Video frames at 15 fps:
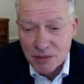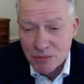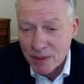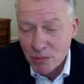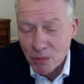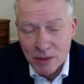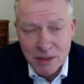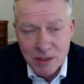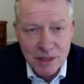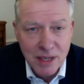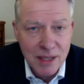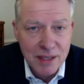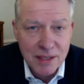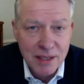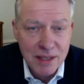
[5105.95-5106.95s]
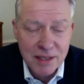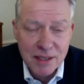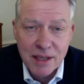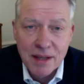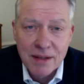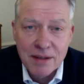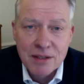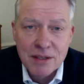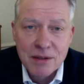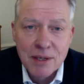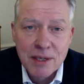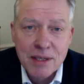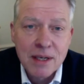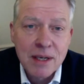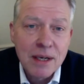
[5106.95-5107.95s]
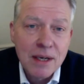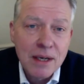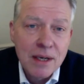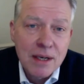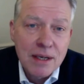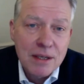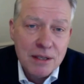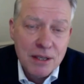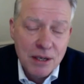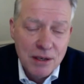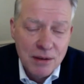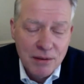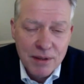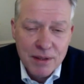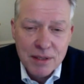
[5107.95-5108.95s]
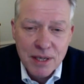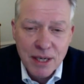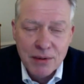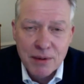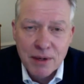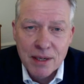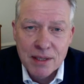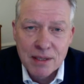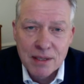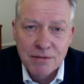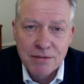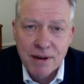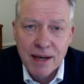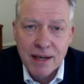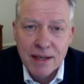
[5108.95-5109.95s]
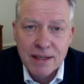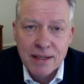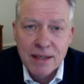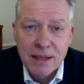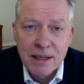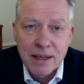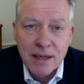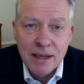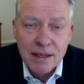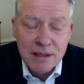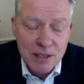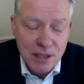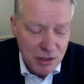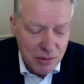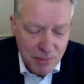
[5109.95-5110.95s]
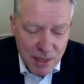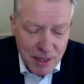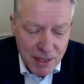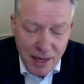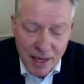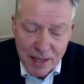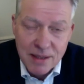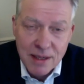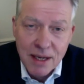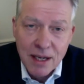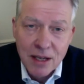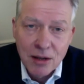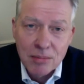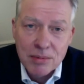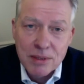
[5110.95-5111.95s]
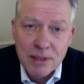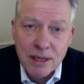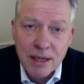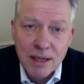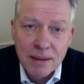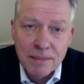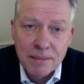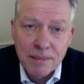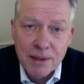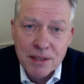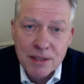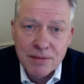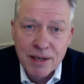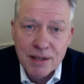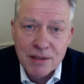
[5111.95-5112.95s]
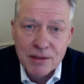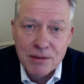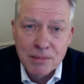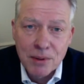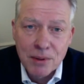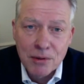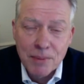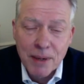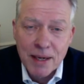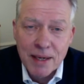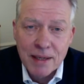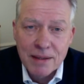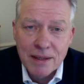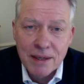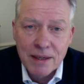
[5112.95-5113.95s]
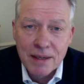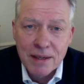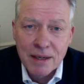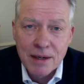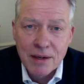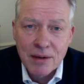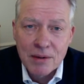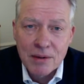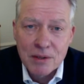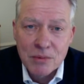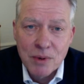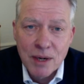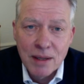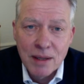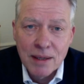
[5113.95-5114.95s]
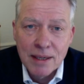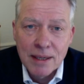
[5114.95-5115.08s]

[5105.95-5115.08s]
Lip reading: When one society does it, the others do it. So you've got the synchronized effect. Social media hasn't helped because you've had a sort of moral panic thing going on as well.